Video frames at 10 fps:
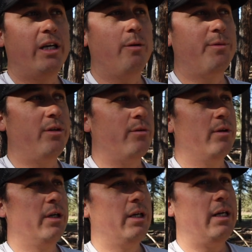help you.
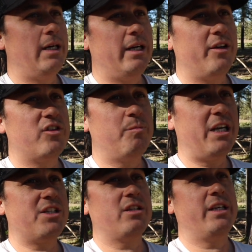
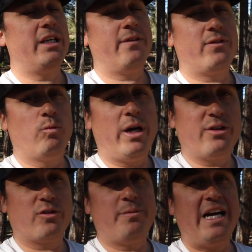especially if the
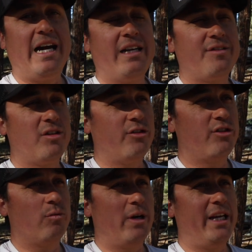weather's bad, it starts
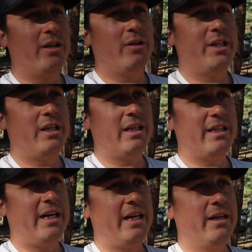to rain or anything like
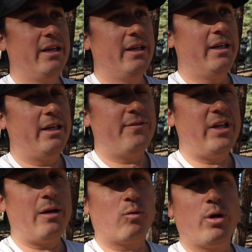that. If
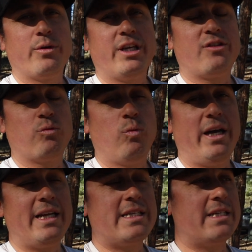that road gets
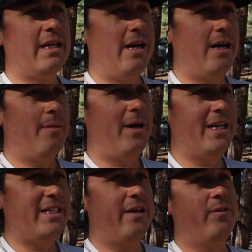wet, I
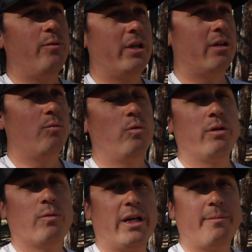definitely
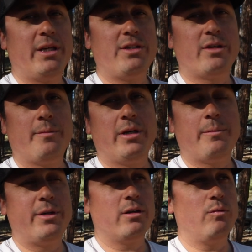wouldn't recommend you coming
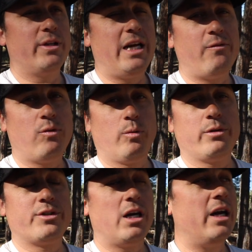up here without
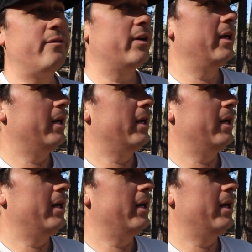four-wheel drive.